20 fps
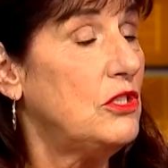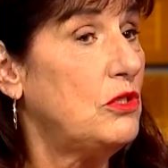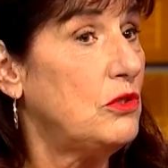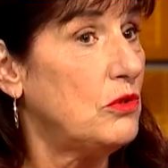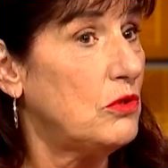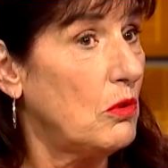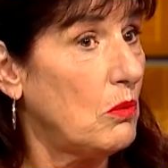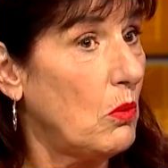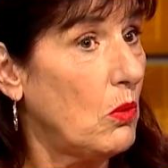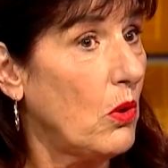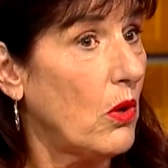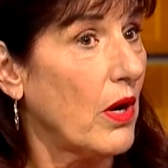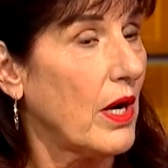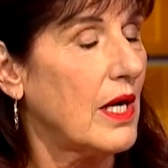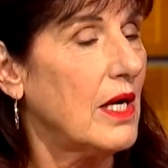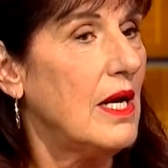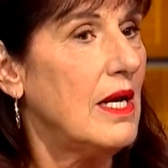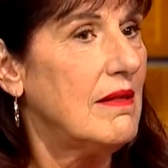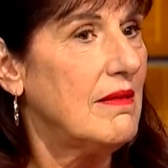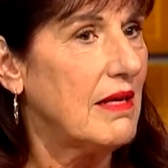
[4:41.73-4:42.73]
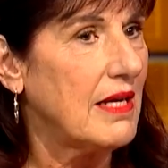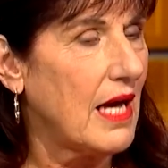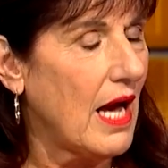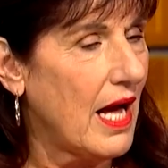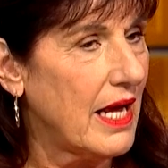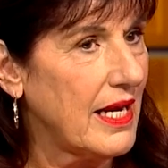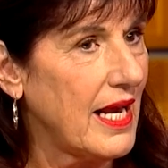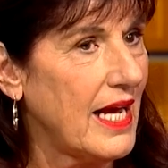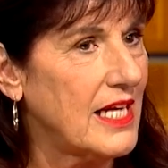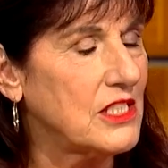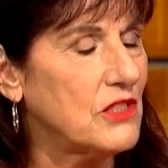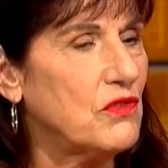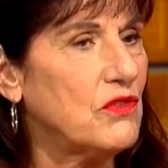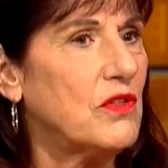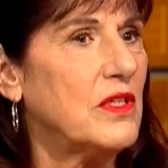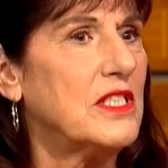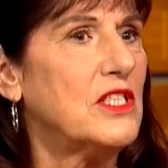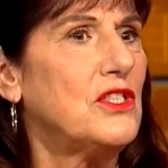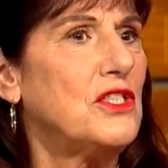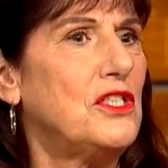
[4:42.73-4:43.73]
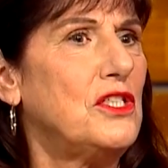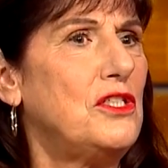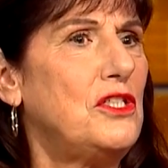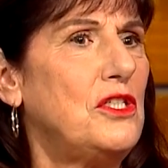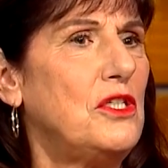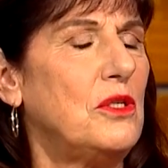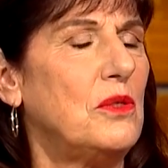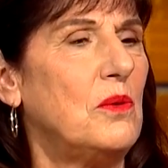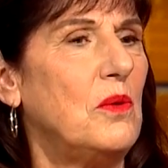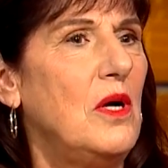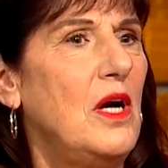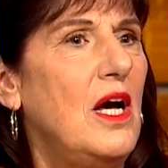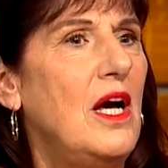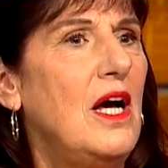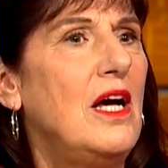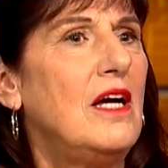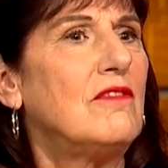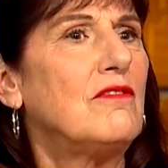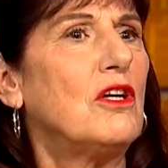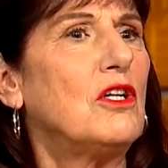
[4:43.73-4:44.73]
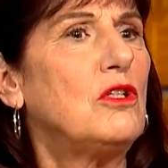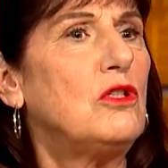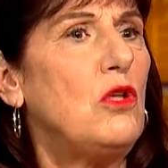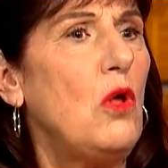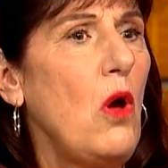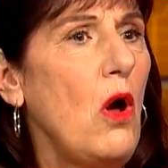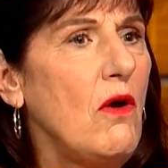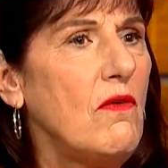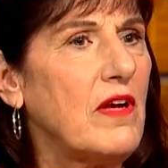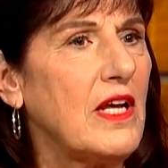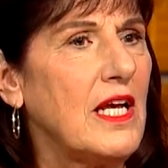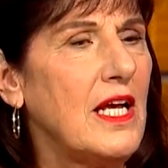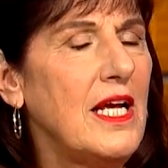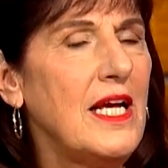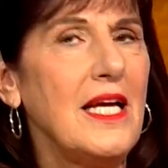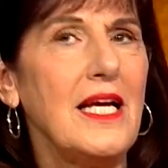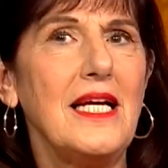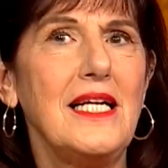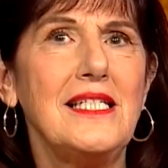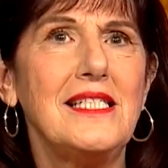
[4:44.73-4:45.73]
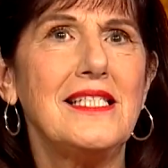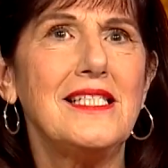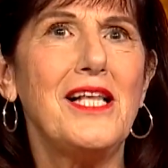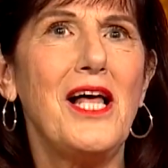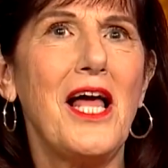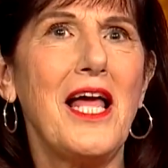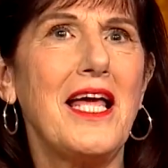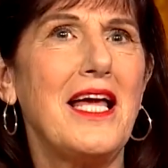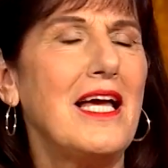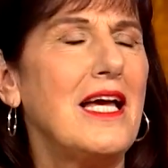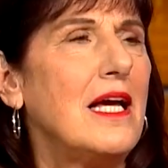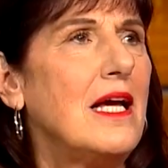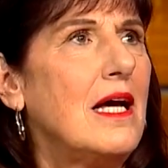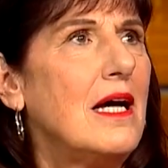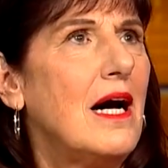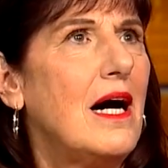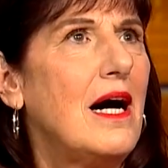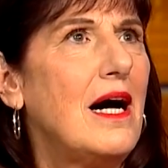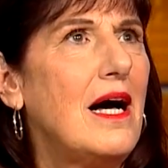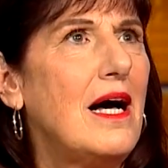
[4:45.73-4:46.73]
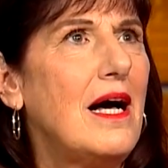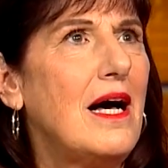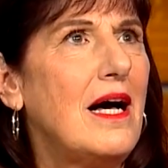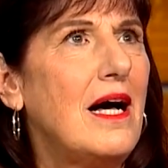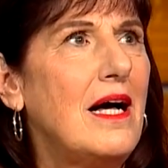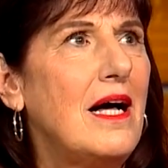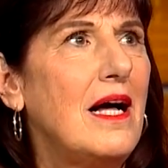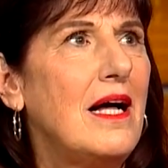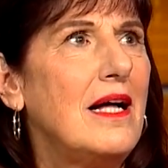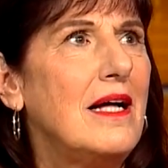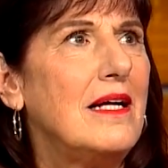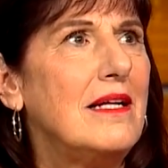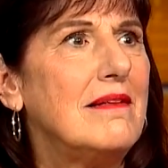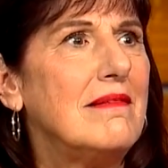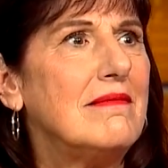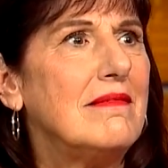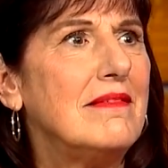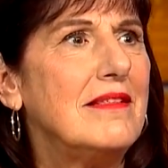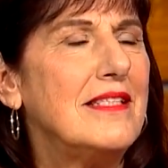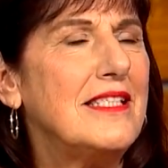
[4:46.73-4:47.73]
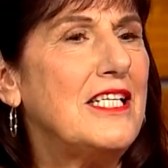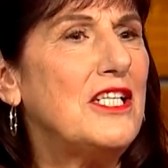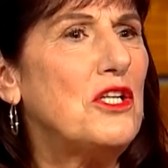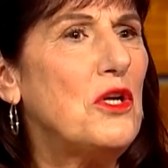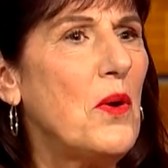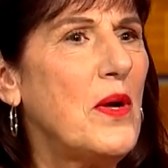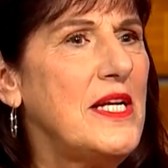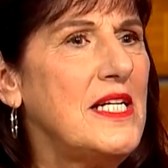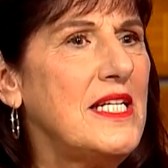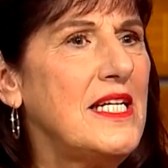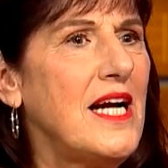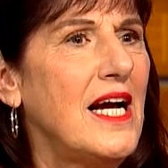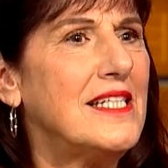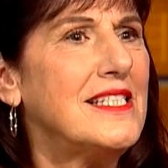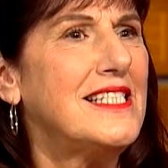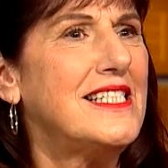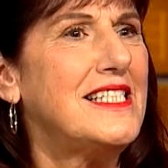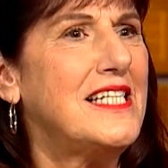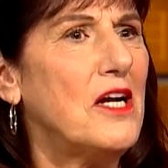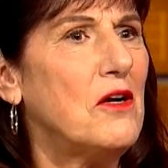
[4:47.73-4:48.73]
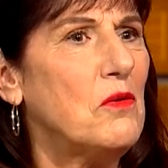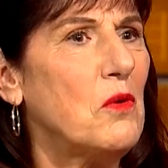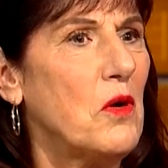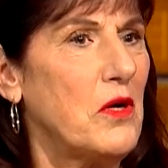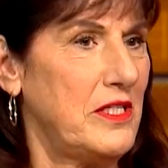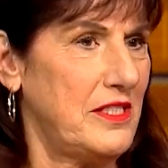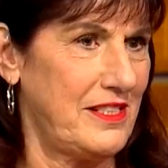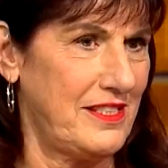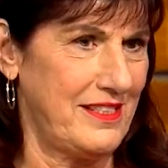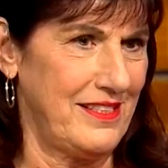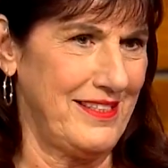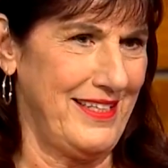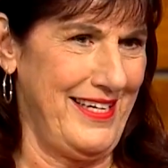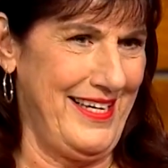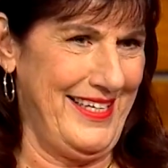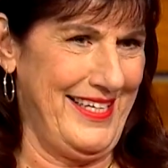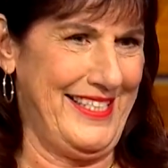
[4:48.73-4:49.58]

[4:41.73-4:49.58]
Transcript: to do the work that God has for us to do the glory is like uh, the anointing on steroids.